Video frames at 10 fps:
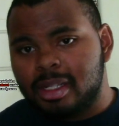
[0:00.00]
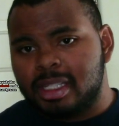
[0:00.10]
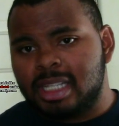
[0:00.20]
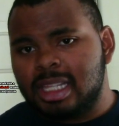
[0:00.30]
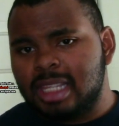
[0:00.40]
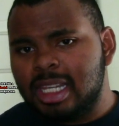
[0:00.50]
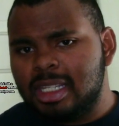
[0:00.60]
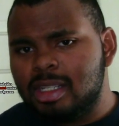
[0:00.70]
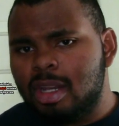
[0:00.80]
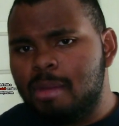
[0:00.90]
And I think,
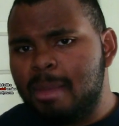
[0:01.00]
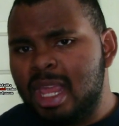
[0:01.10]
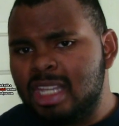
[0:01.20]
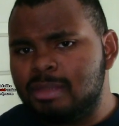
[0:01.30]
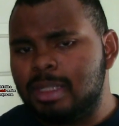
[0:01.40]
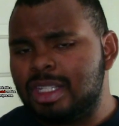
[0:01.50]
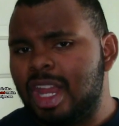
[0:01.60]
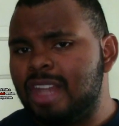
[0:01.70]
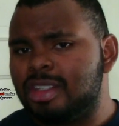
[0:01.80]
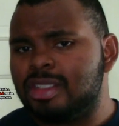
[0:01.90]
you know, management
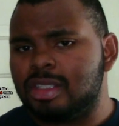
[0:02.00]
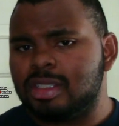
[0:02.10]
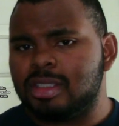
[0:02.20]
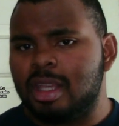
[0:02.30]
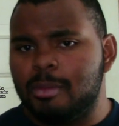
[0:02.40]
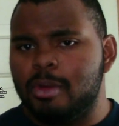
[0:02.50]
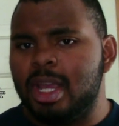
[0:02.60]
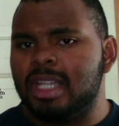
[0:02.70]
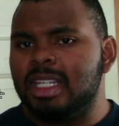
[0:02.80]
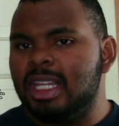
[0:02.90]
changes is
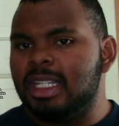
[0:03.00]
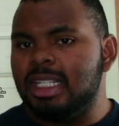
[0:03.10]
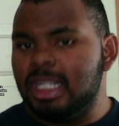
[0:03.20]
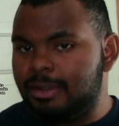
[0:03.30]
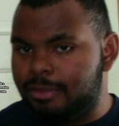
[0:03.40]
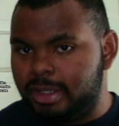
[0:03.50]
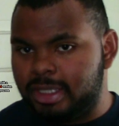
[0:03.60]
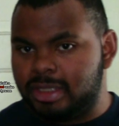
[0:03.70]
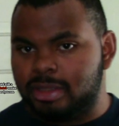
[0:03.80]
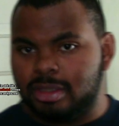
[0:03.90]
somewhat needed for
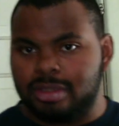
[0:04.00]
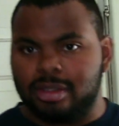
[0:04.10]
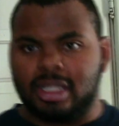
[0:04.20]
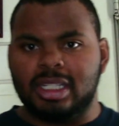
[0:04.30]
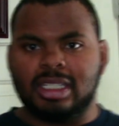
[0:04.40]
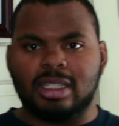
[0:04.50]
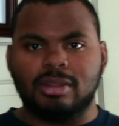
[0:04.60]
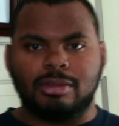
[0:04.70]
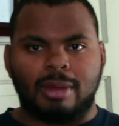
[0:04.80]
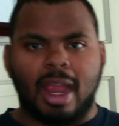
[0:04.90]
the school district. It needs a
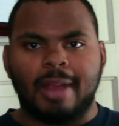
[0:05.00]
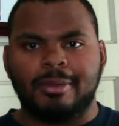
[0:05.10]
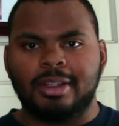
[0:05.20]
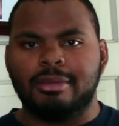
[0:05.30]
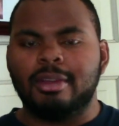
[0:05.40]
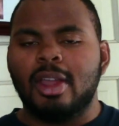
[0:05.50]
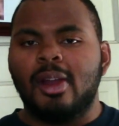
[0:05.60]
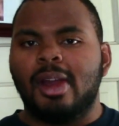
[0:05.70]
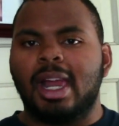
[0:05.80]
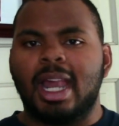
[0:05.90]
new drive, a new
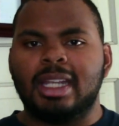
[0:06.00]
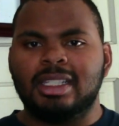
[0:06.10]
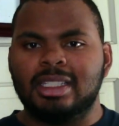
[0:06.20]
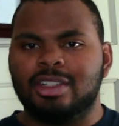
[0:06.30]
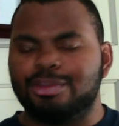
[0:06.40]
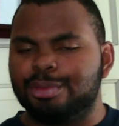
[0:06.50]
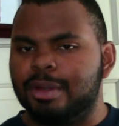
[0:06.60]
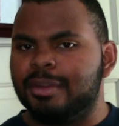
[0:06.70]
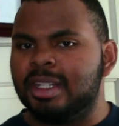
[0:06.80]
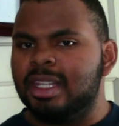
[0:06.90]

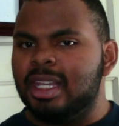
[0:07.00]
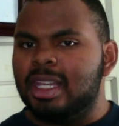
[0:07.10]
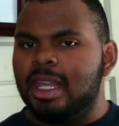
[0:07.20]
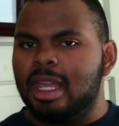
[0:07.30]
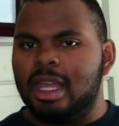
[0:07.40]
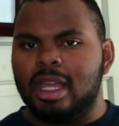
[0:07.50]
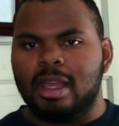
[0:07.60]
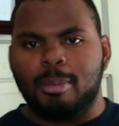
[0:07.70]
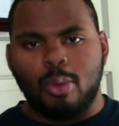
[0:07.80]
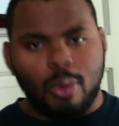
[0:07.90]
idea-driven
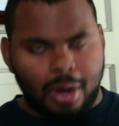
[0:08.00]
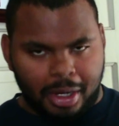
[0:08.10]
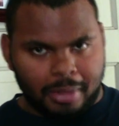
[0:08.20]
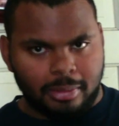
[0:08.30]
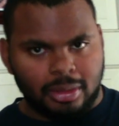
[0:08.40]
board